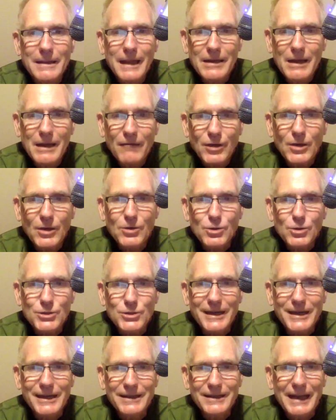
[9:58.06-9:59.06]
Then you have to
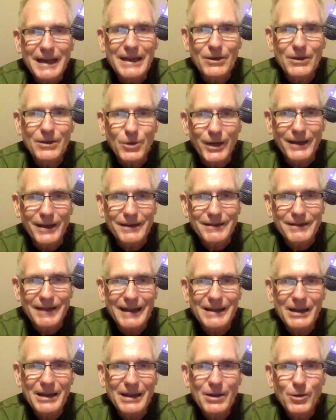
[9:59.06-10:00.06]
understand internet
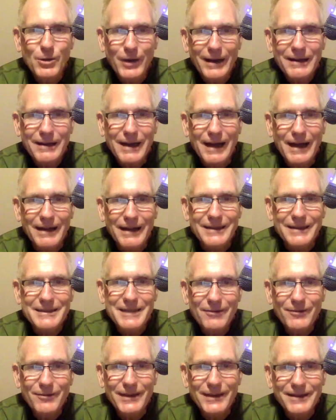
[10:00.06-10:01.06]
and internet
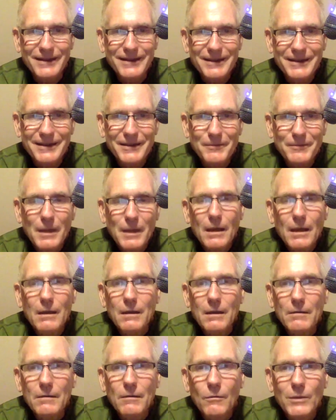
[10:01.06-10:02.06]
connectivity.
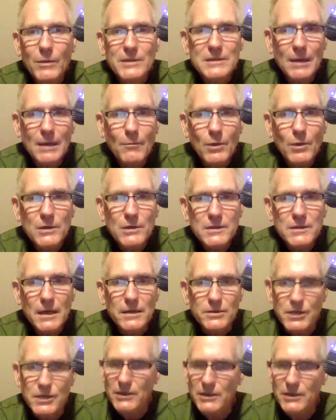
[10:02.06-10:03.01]
When someone says,